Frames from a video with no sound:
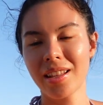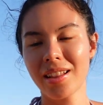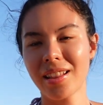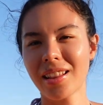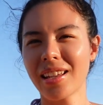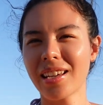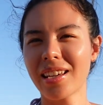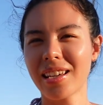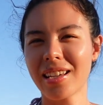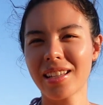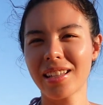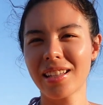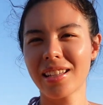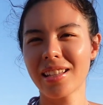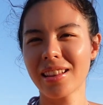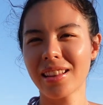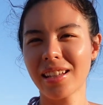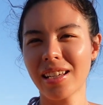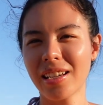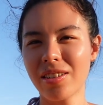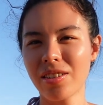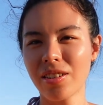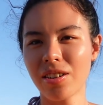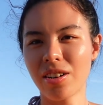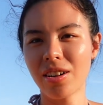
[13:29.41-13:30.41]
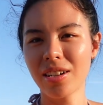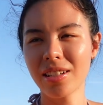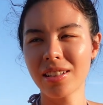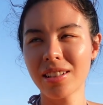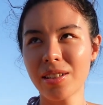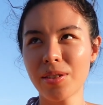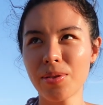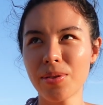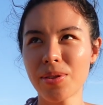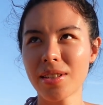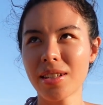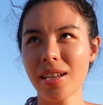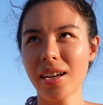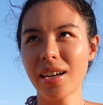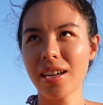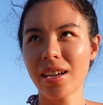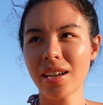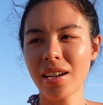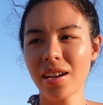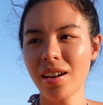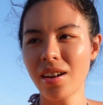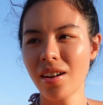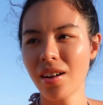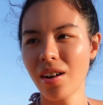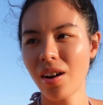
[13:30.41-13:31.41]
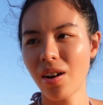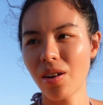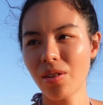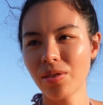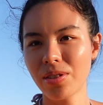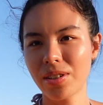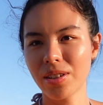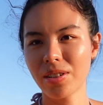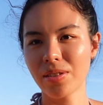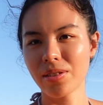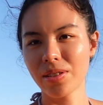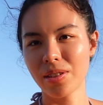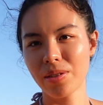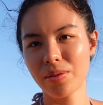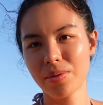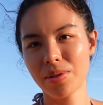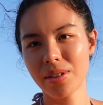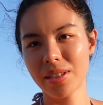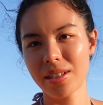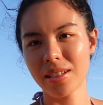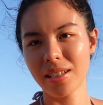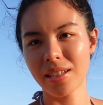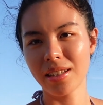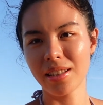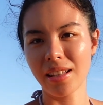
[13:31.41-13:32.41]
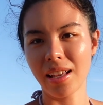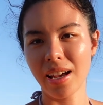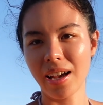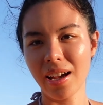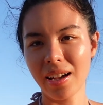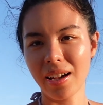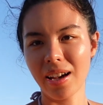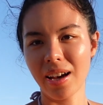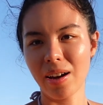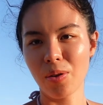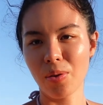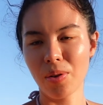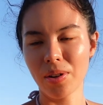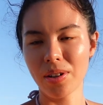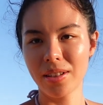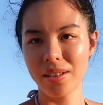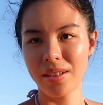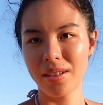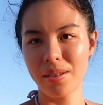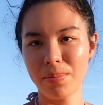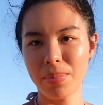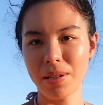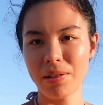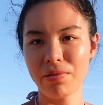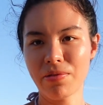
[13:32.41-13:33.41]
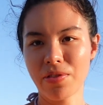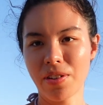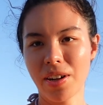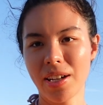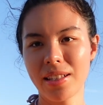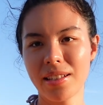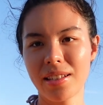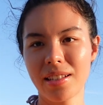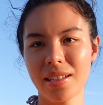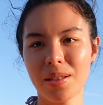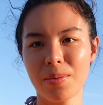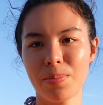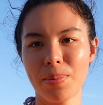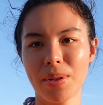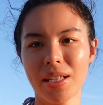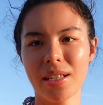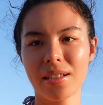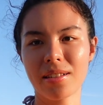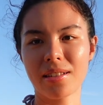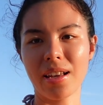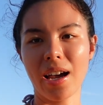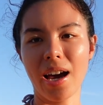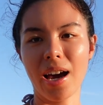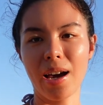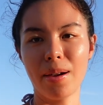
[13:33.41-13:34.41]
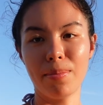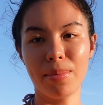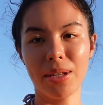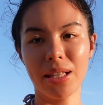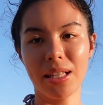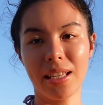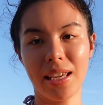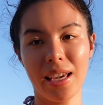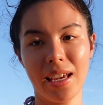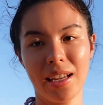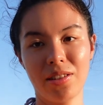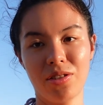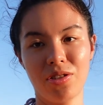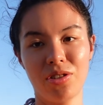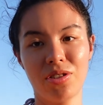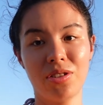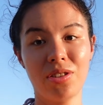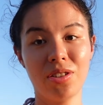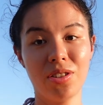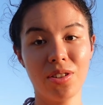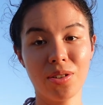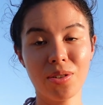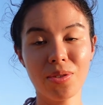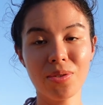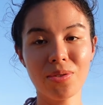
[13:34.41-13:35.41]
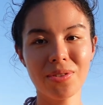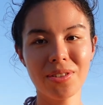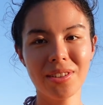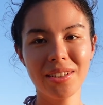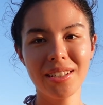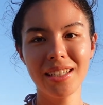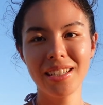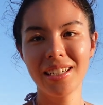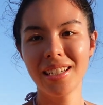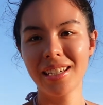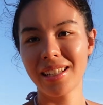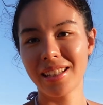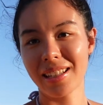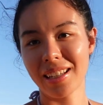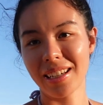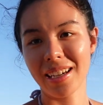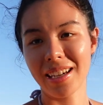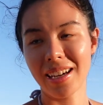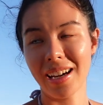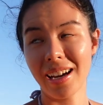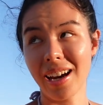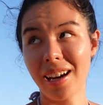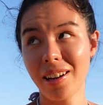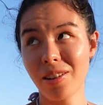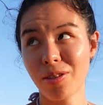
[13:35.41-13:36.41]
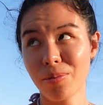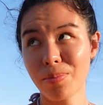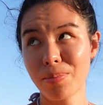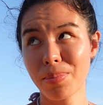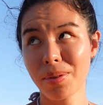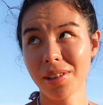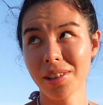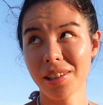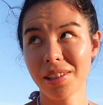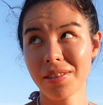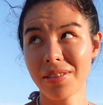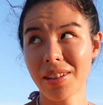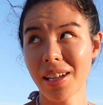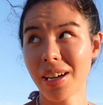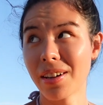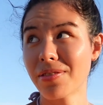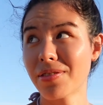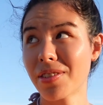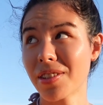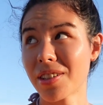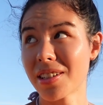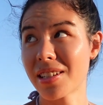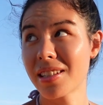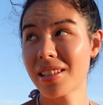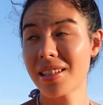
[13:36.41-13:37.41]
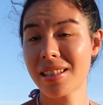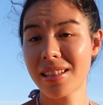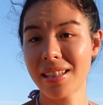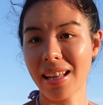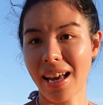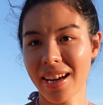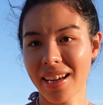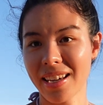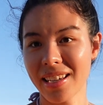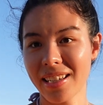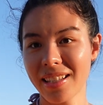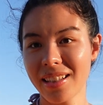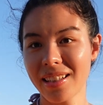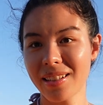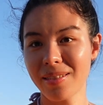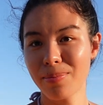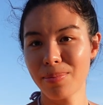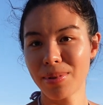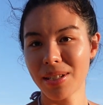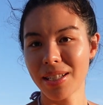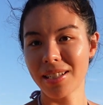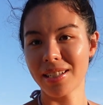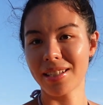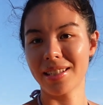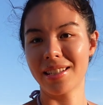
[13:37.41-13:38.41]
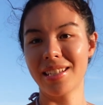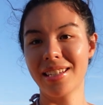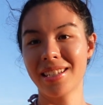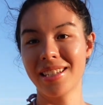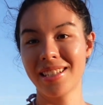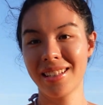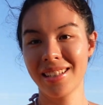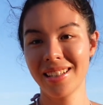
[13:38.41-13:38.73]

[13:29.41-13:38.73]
like later on, he was like, oh, the only reason that I wanted to be friends is because I'm engaged too. Like, I don't believe that for a second because,